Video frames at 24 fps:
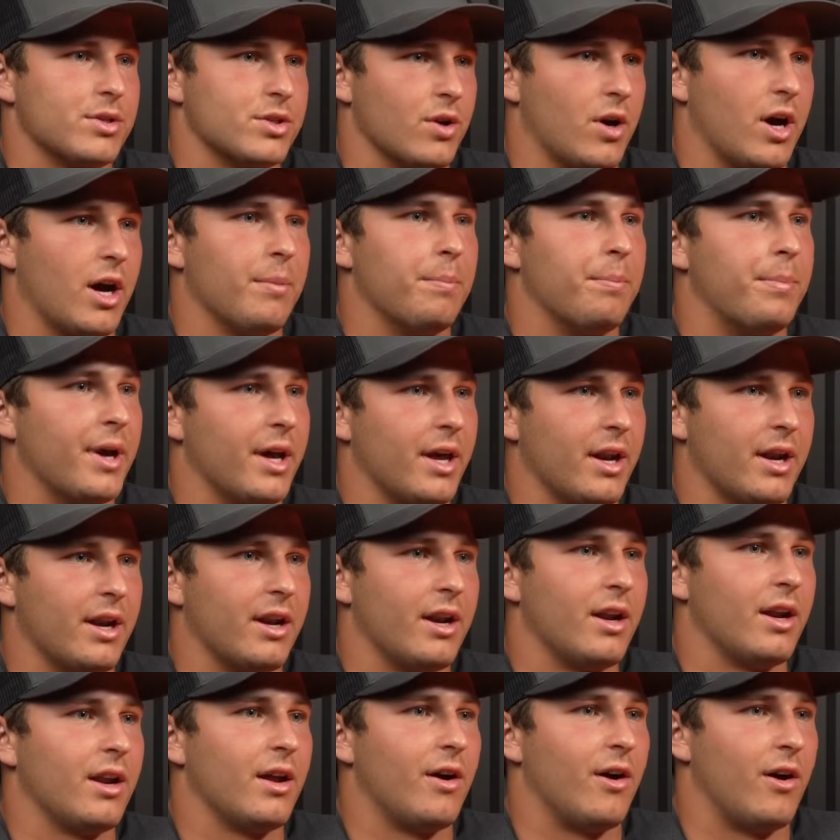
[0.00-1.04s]
So I'd been
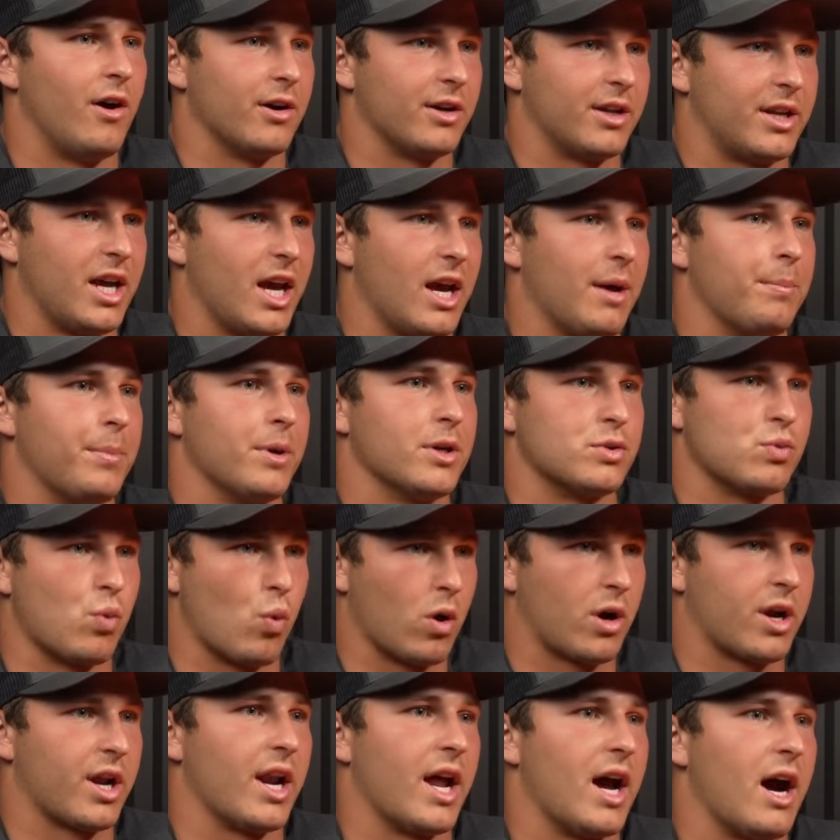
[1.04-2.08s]
on campus
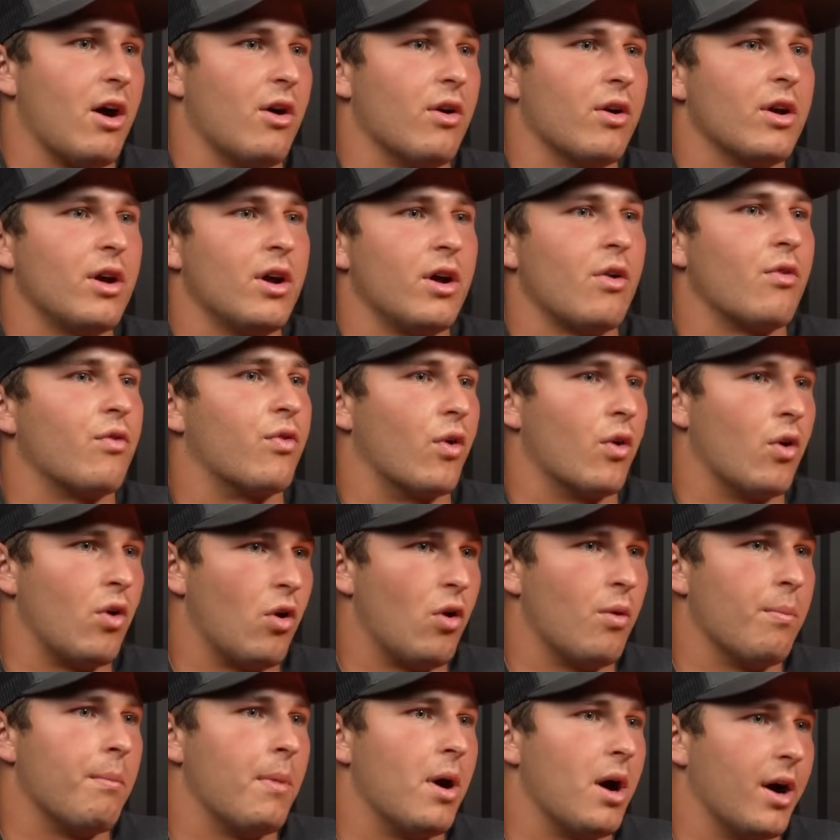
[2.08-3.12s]
working out for a
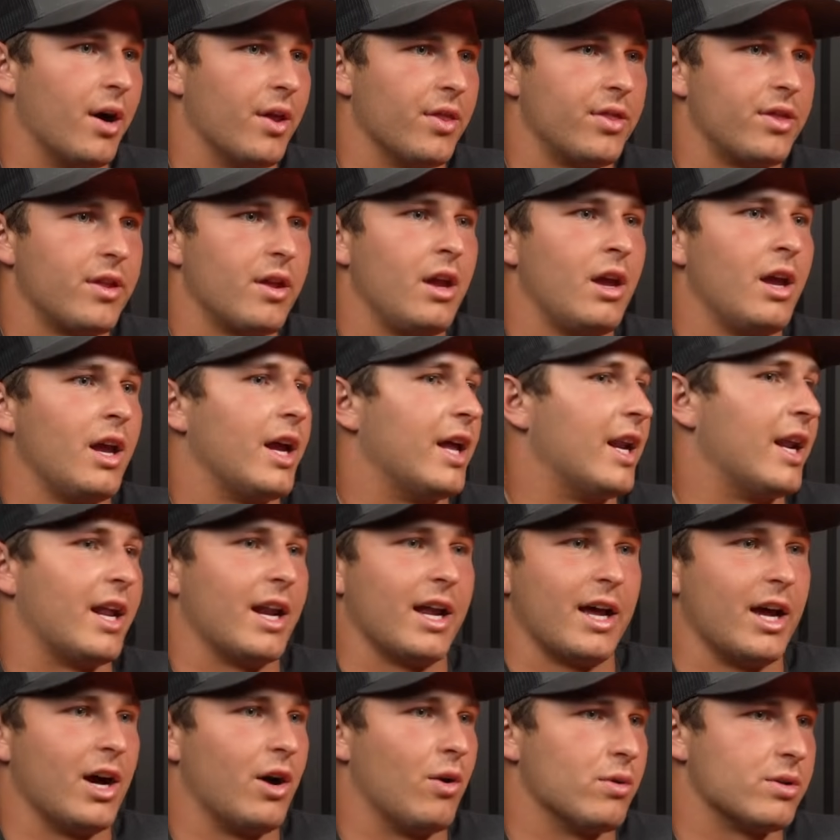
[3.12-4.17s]
whole month, and
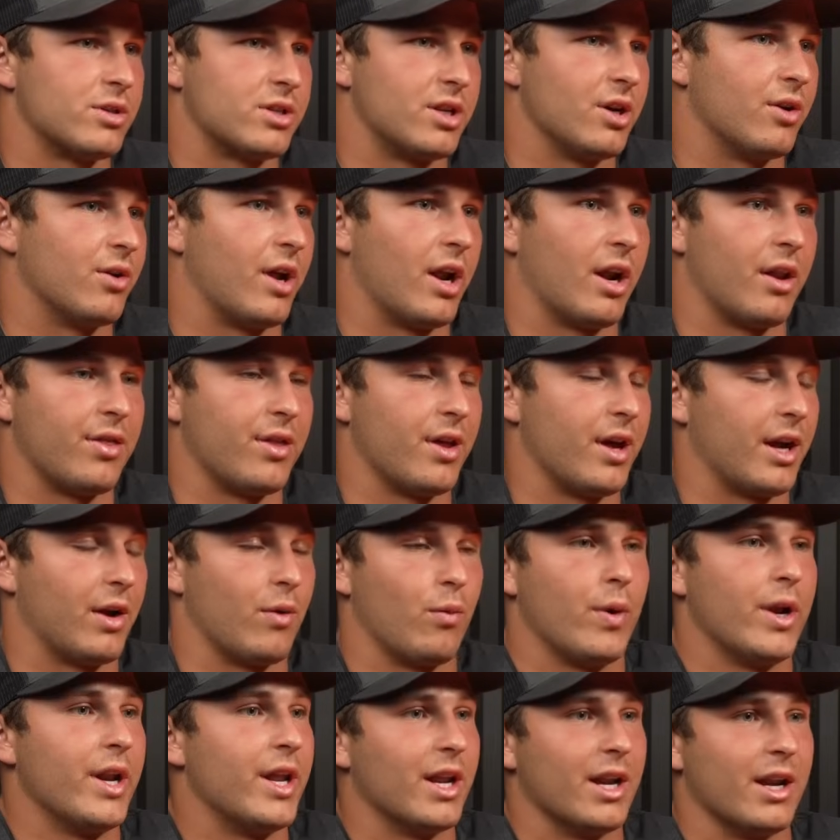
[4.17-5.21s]
NIL was still not a thing.
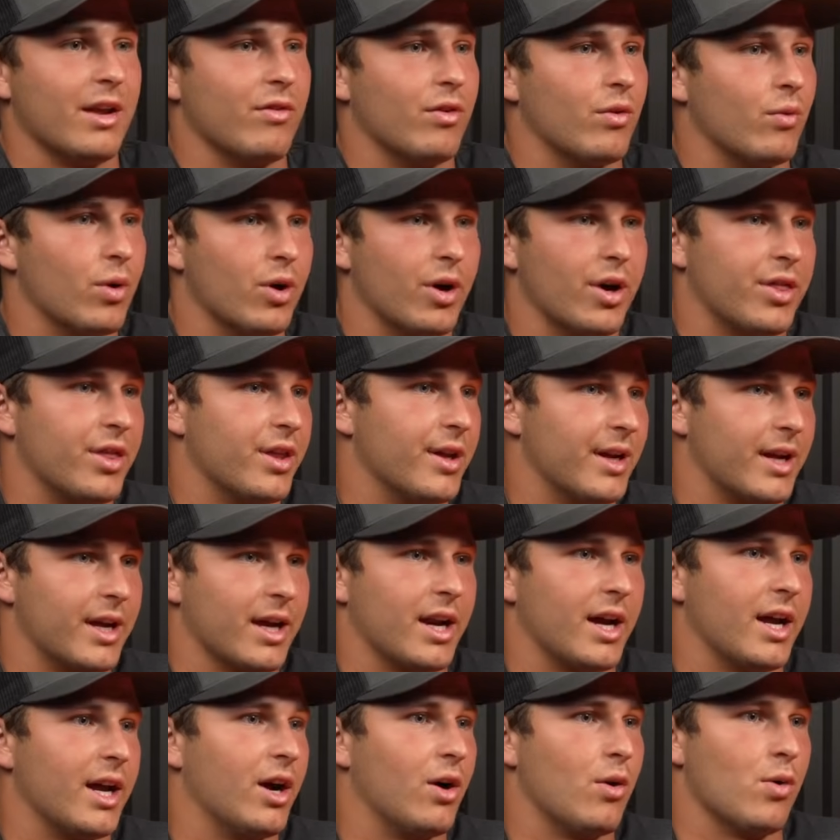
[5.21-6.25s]
And we didn't even really think
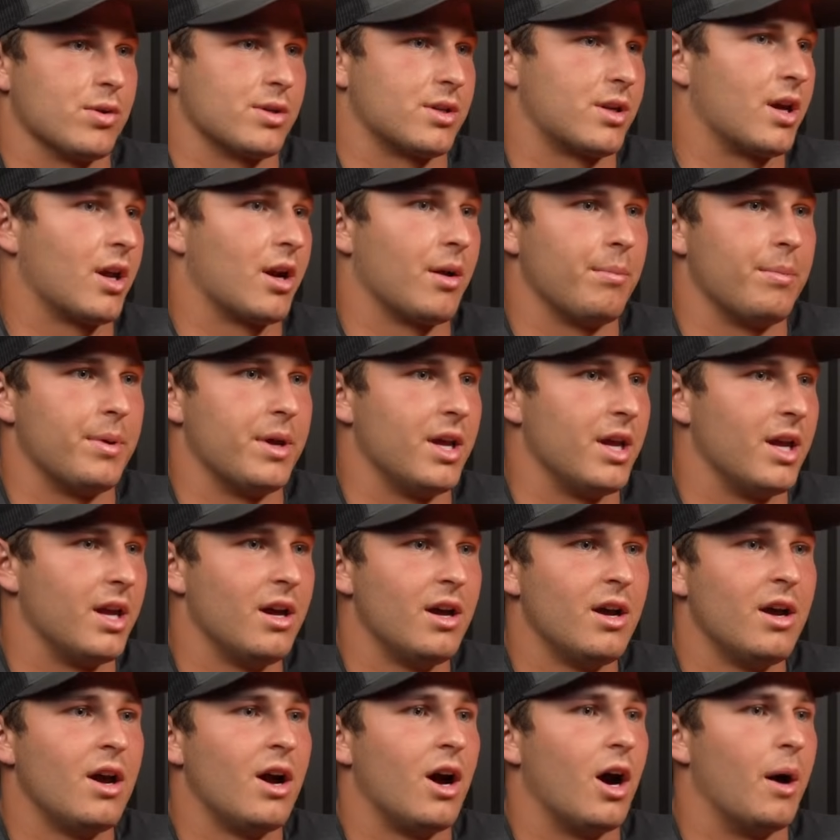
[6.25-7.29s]
NIL was going to be
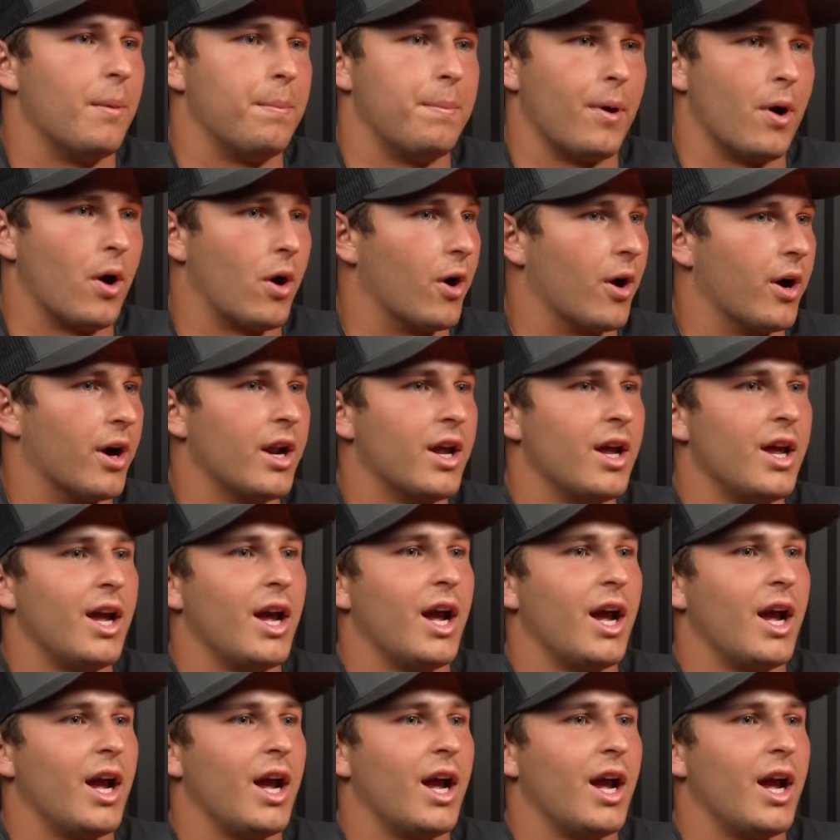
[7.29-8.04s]
a part.